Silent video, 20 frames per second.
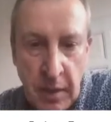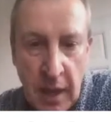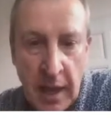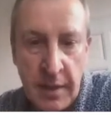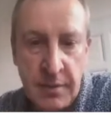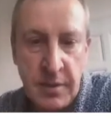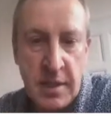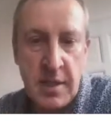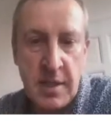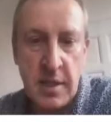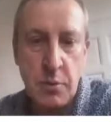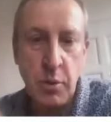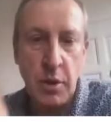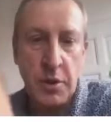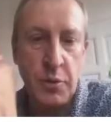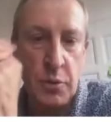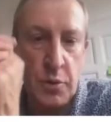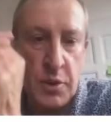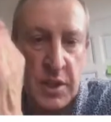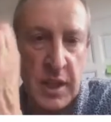And this is
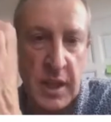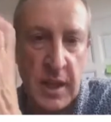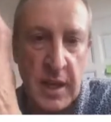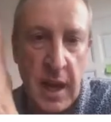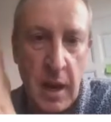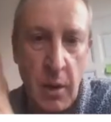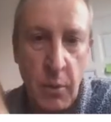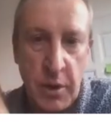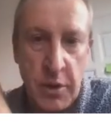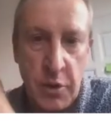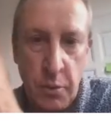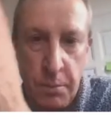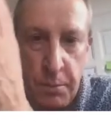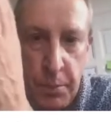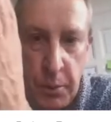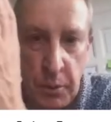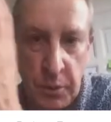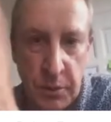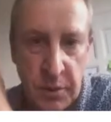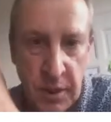what you see now when you
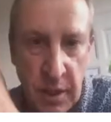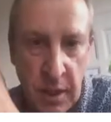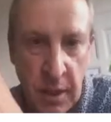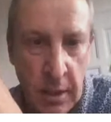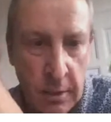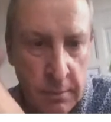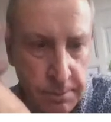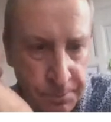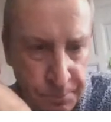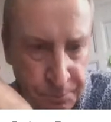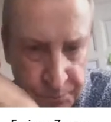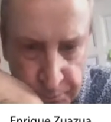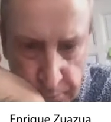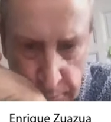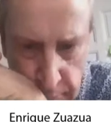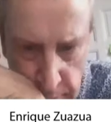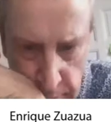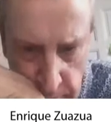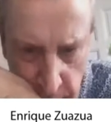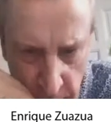put uh,
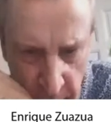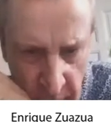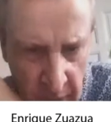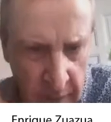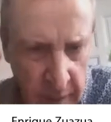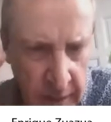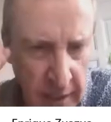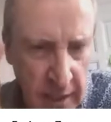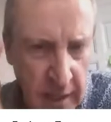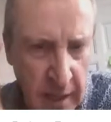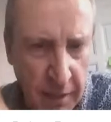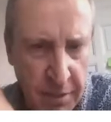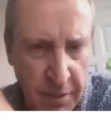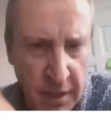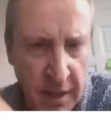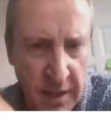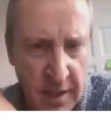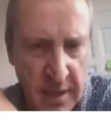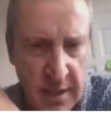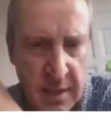here. I
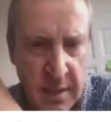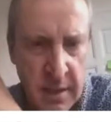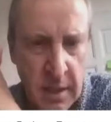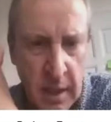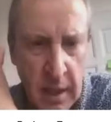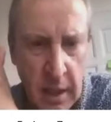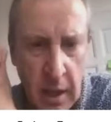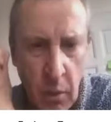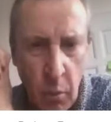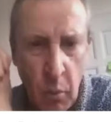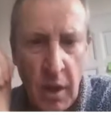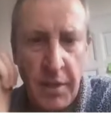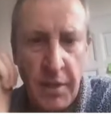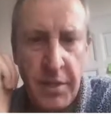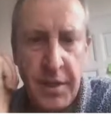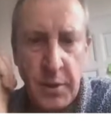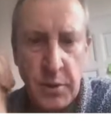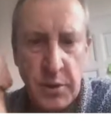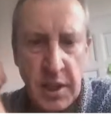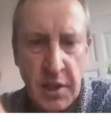think is
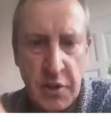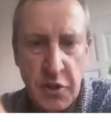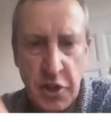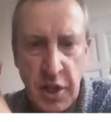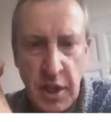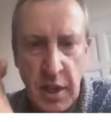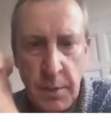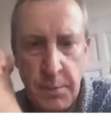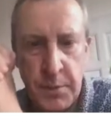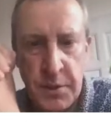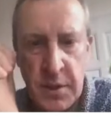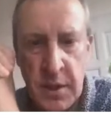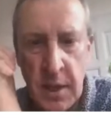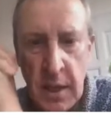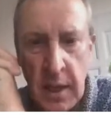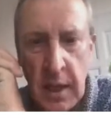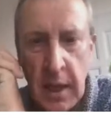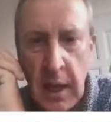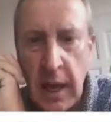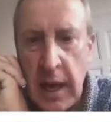1,000 ships
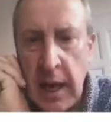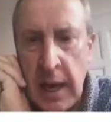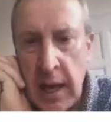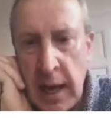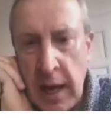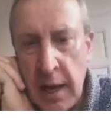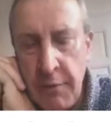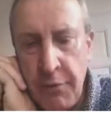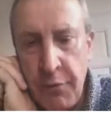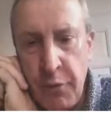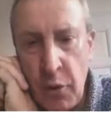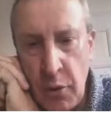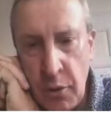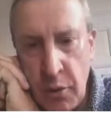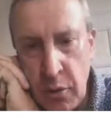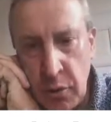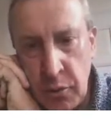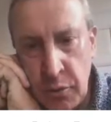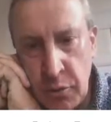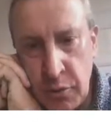uh, and
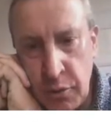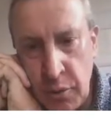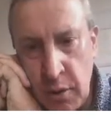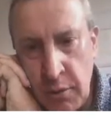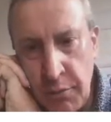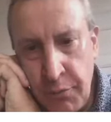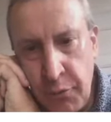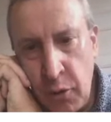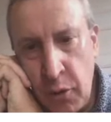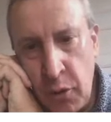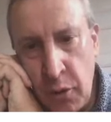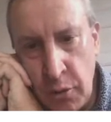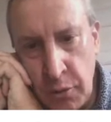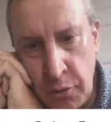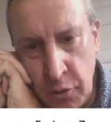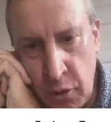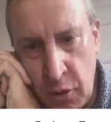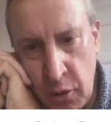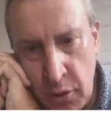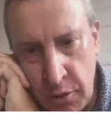four control
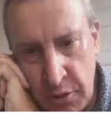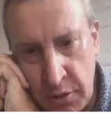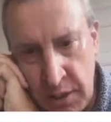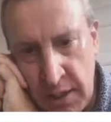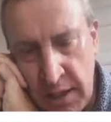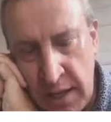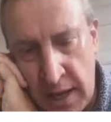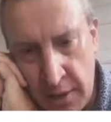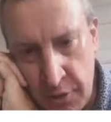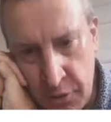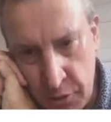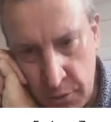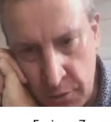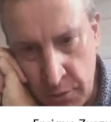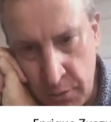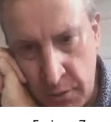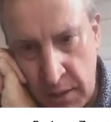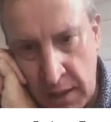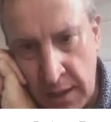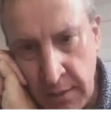four dogs in
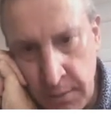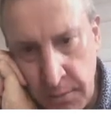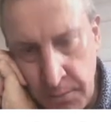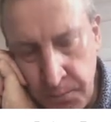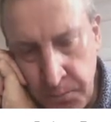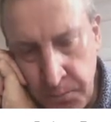action, right?